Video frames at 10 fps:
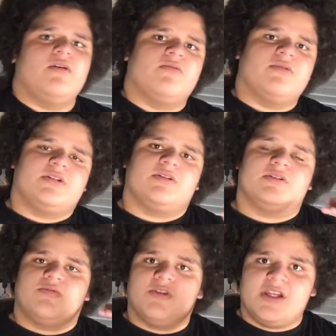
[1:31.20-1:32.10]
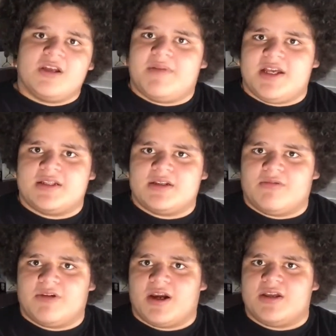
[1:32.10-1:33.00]
which is really amazing
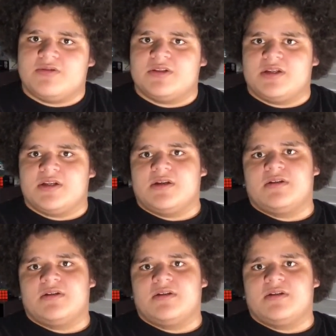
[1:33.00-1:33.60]
when I used it,